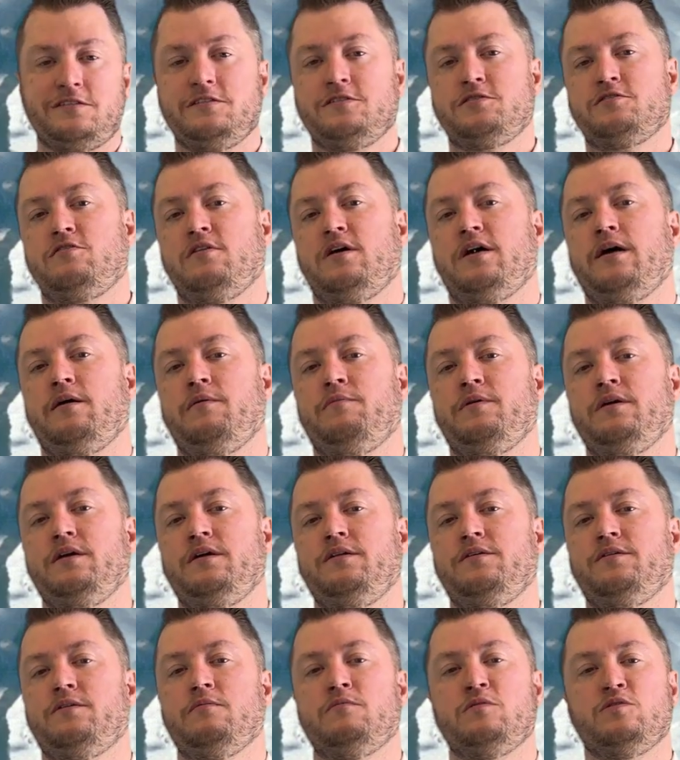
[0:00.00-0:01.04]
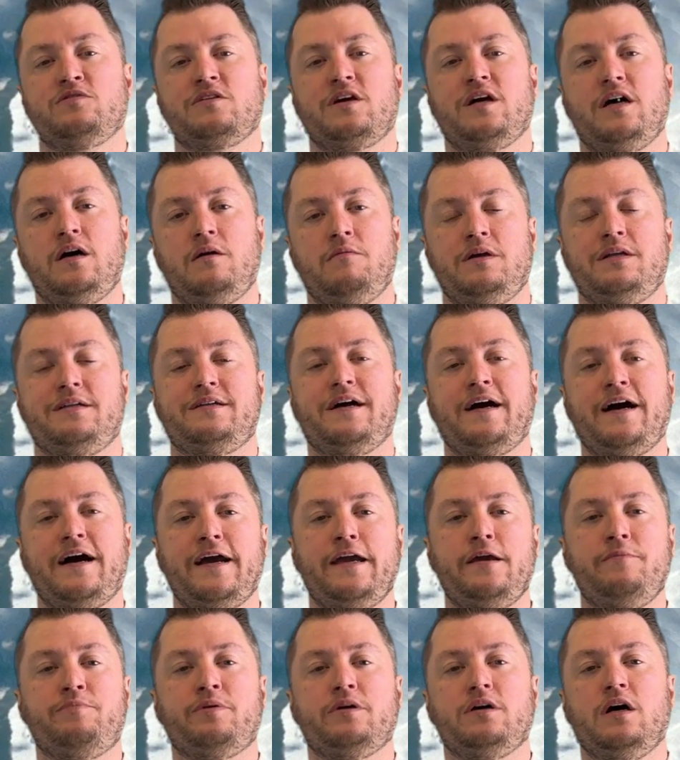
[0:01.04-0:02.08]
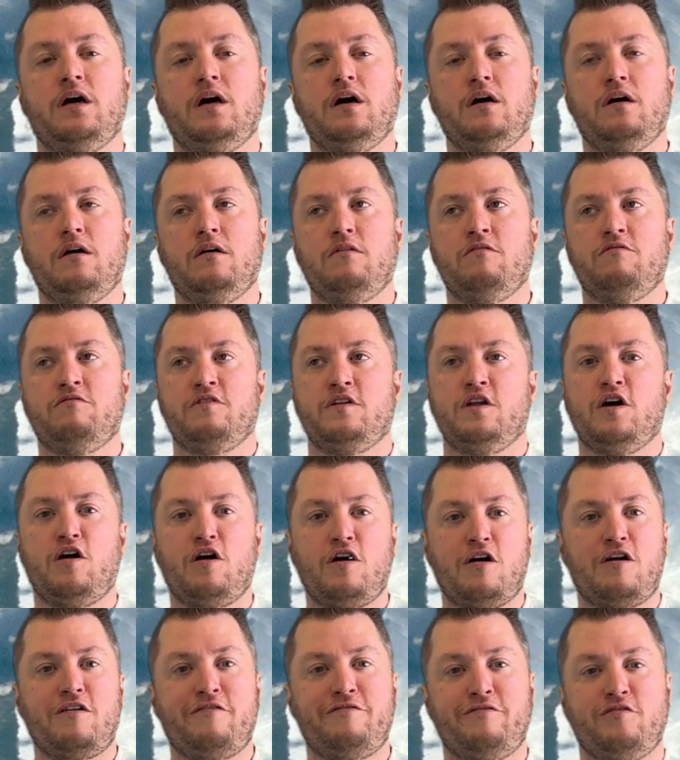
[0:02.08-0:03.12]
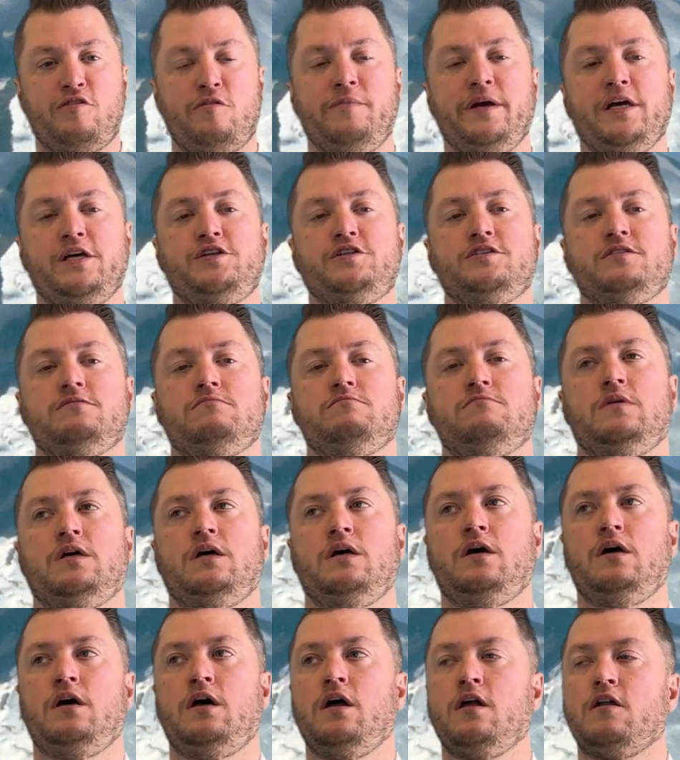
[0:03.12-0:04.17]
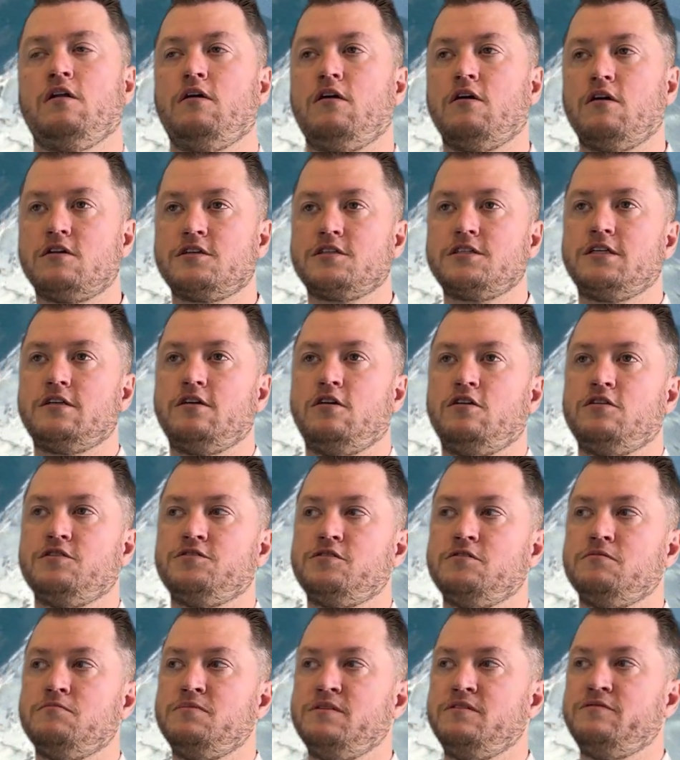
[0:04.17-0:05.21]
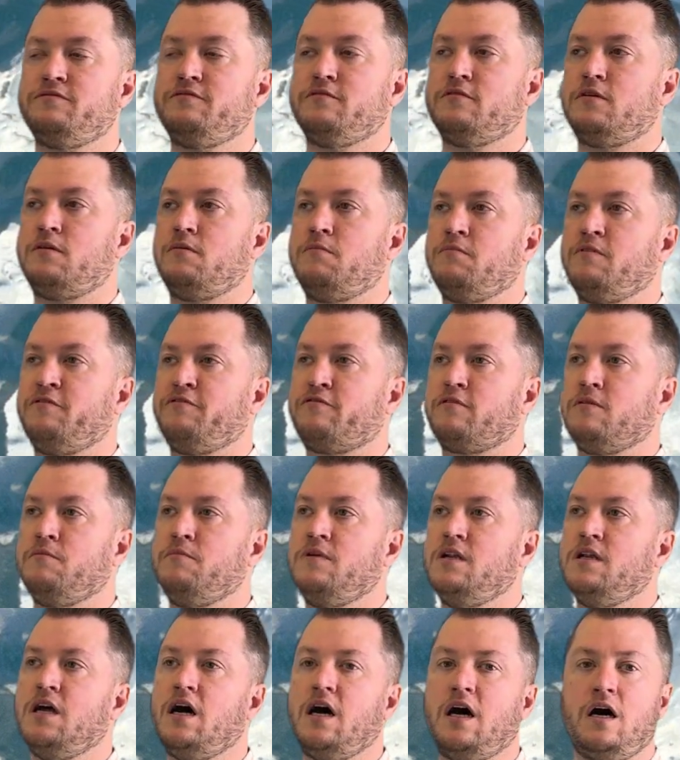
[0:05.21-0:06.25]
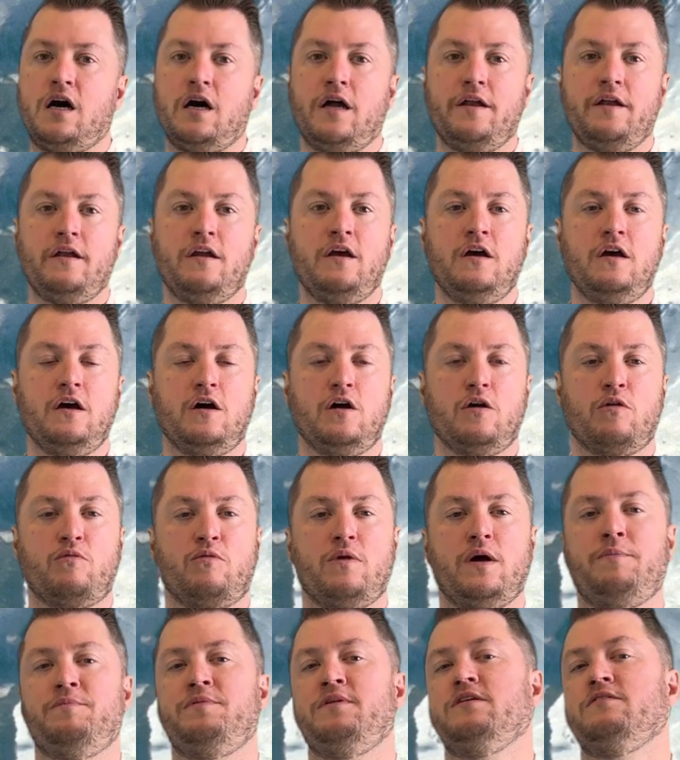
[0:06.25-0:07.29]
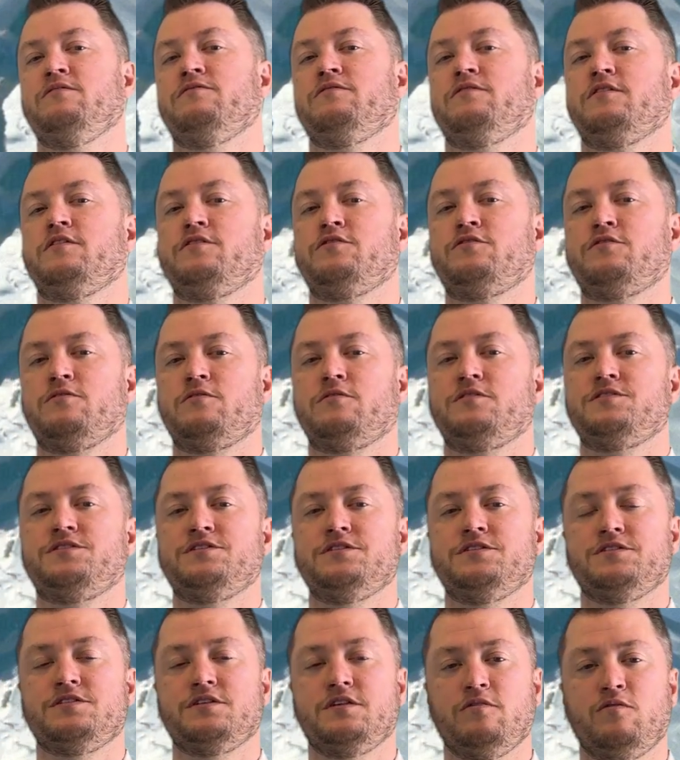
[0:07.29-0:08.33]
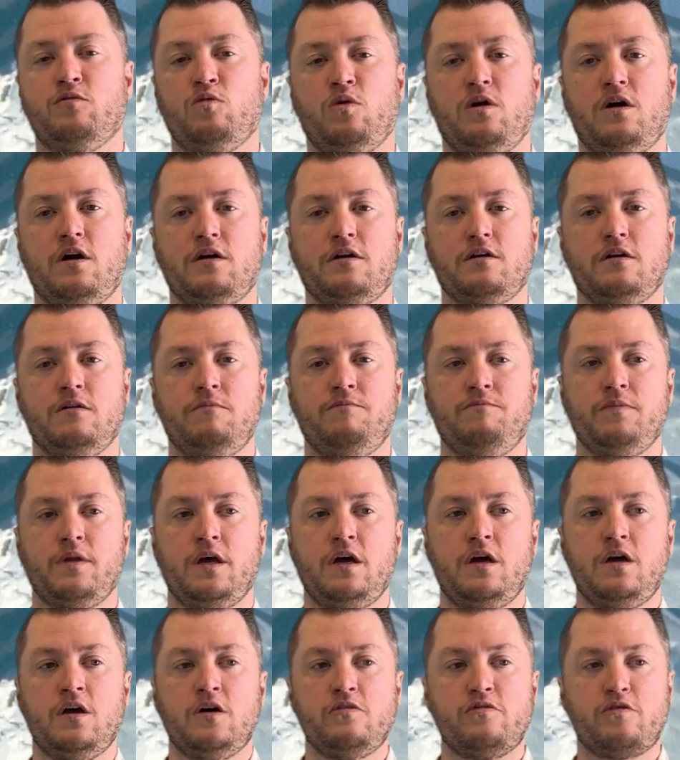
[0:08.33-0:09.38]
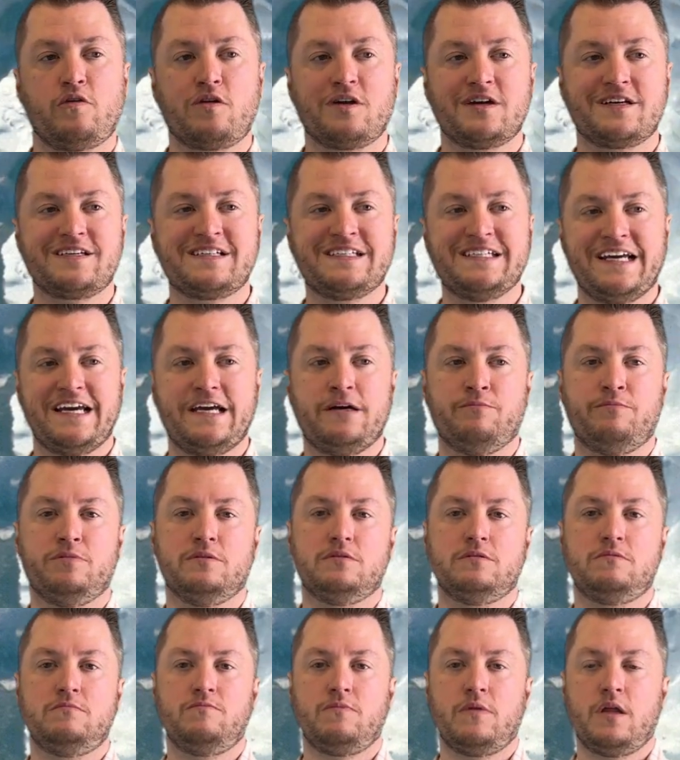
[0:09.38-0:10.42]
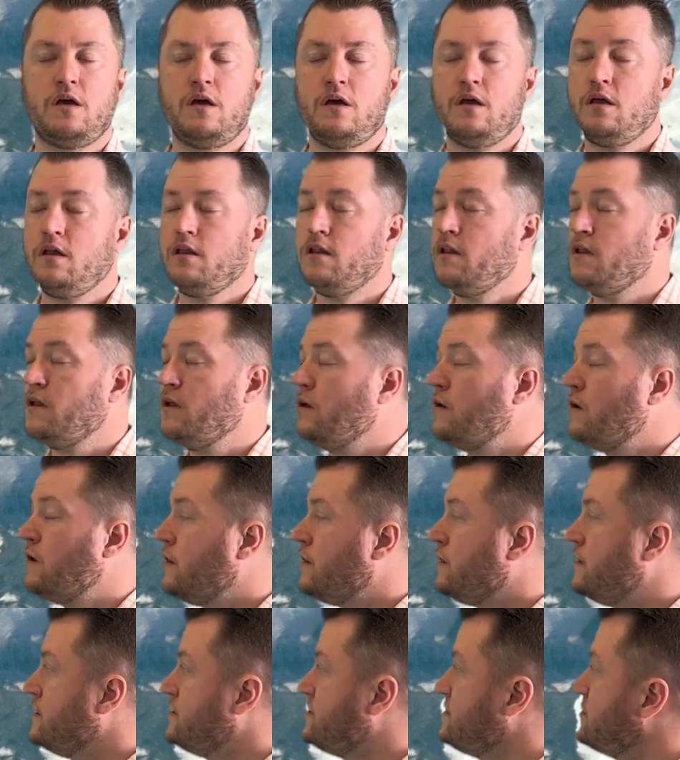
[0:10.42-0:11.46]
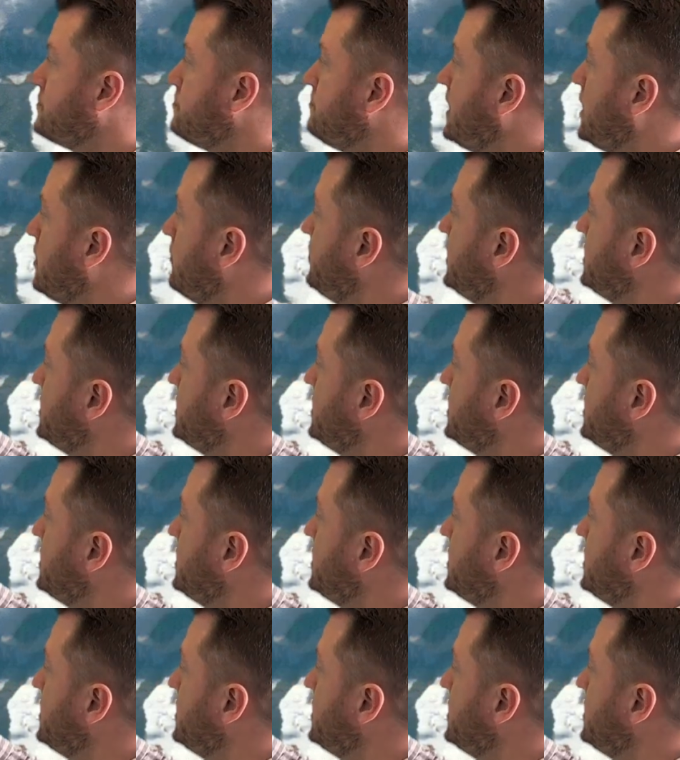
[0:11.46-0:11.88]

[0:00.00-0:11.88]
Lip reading: described is the most common type of lahar formation, lahars can also be formed from non-eruptive sources of water. For example, this is Mount